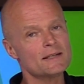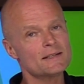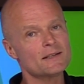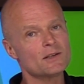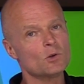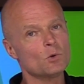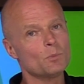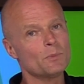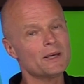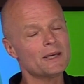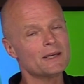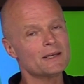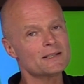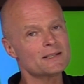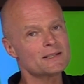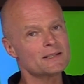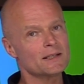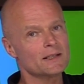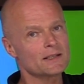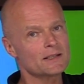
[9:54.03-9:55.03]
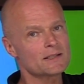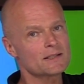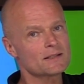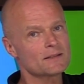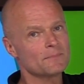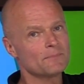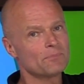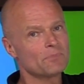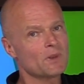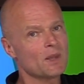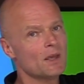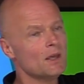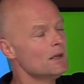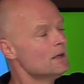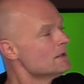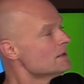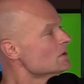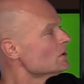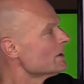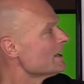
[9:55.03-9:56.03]
is an omega-6.
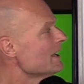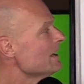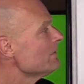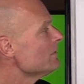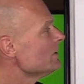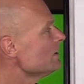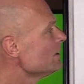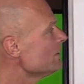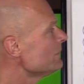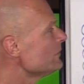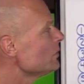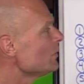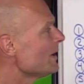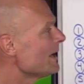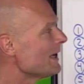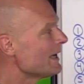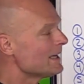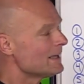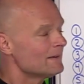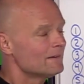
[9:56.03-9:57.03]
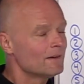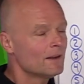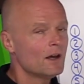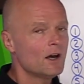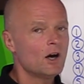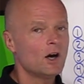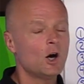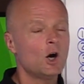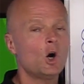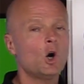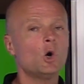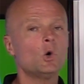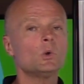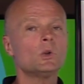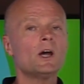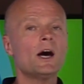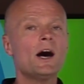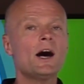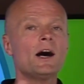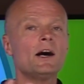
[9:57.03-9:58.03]
So even if you ate a
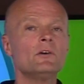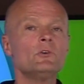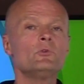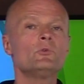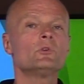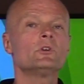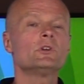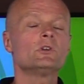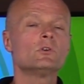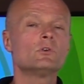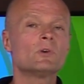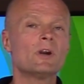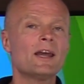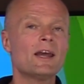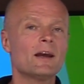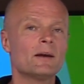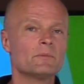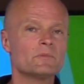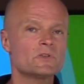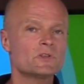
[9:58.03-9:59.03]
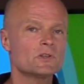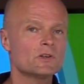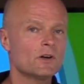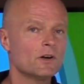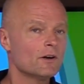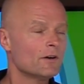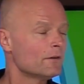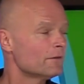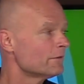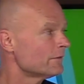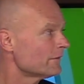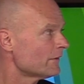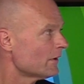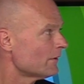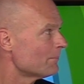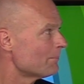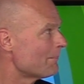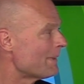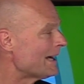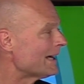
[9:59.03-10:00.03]
whole 100 grams of
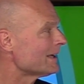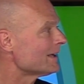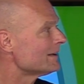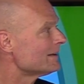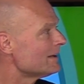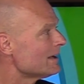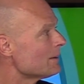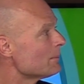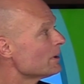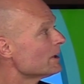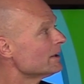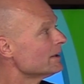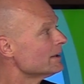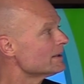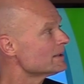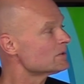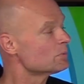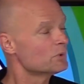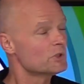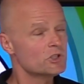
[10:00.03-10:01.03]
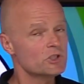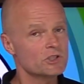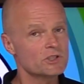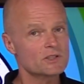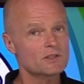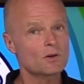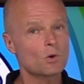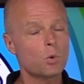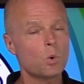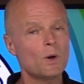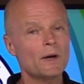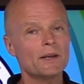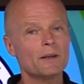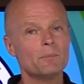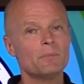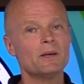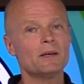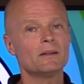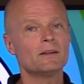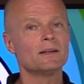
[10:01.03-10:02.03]
macadamia nuts, which is quite a
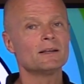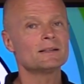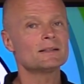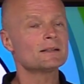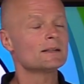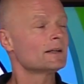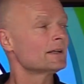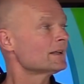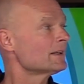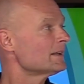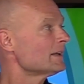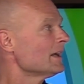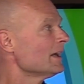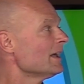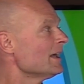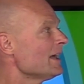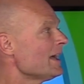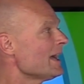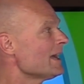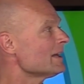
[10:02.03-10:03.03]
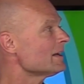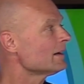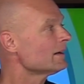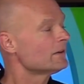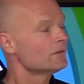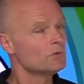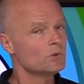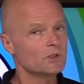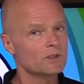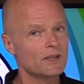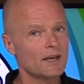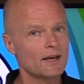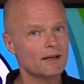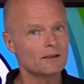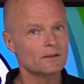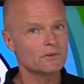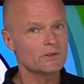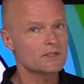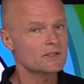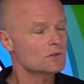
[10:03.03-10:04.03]
bit, that's like 800
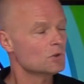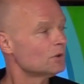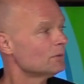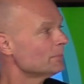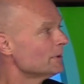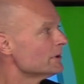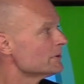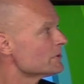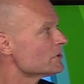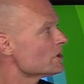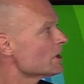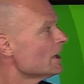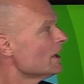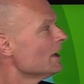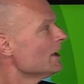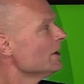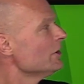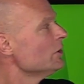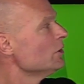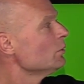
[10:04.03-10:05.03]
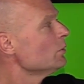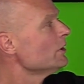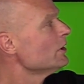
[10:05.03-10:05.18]
calories almost, you